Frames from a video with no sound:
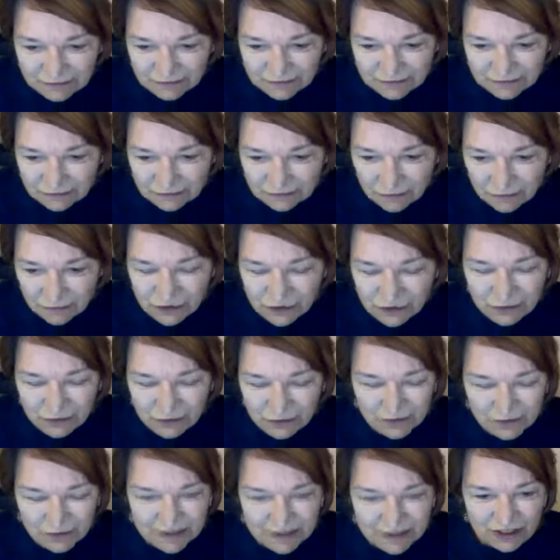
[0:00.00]
will you
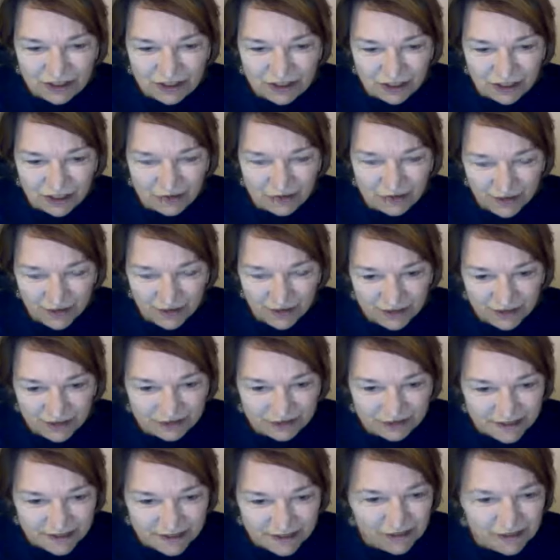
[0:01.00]
please share with all of
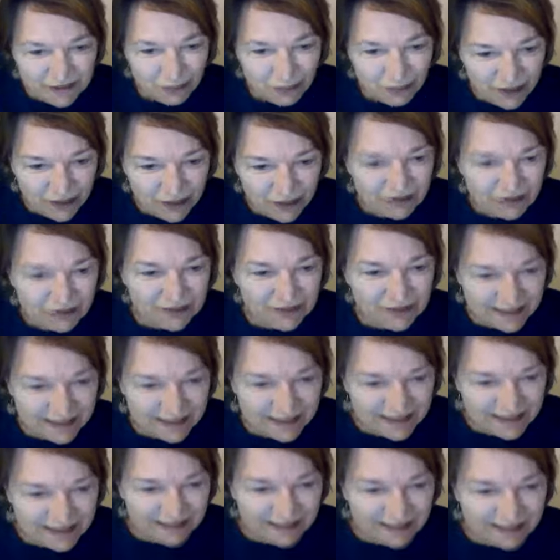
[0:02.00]
us what you
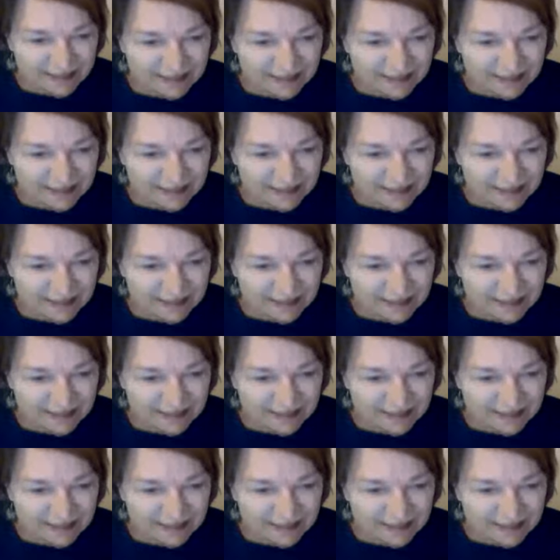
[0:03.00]
did